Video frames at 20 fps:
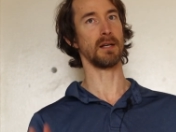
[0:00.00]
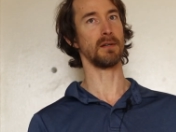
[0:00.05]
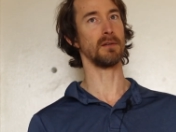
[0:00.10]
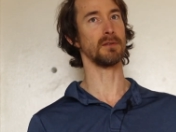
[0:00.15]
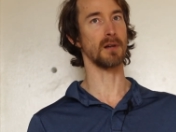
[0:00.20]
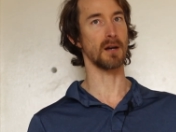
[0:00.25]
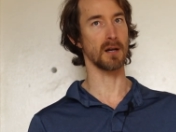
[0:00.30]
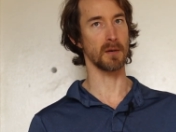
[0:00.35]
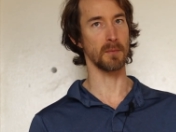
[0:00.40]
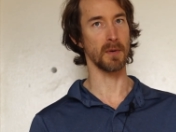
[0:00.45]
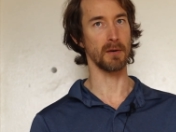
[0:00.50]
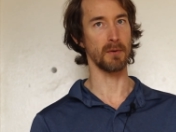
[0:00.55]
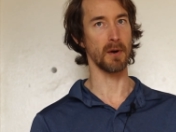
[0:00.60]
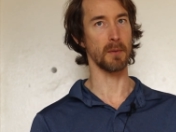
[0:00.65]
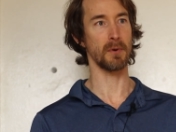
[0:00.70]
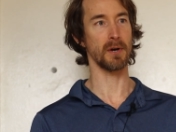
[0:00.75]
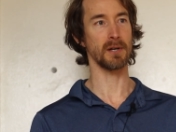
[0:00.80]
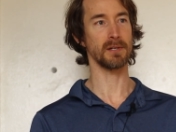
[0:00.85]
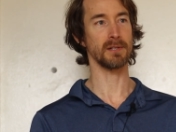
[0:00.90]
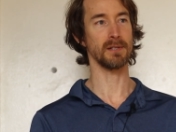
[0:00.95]
Don't talk about
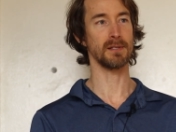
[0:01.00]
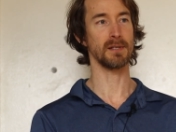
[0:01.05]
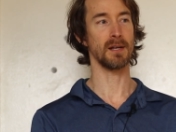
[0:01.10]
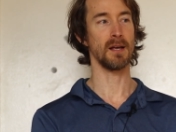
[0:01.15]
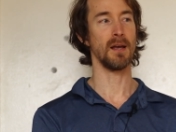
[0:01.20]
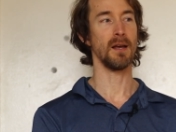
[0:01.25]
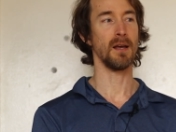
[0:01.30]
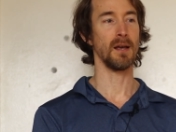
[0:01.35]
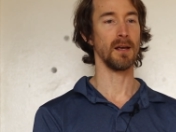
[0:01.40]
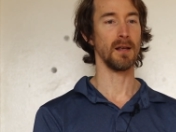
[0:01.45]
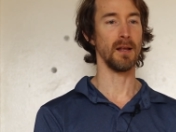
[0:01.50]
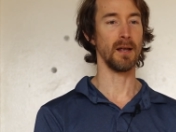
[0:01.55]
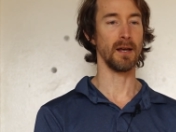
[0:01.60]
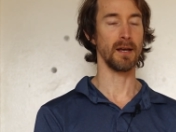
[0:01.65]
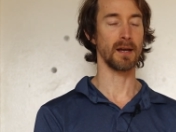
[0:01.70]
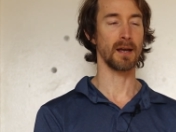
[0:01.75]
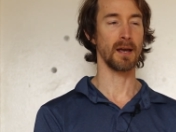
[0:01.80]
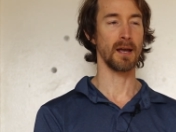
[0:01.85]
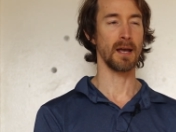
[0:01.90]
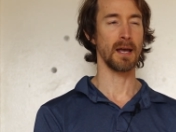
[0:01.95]
reparations.
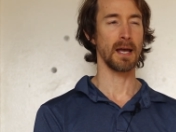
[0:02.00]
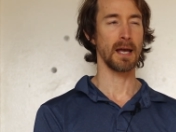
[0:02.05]
Like,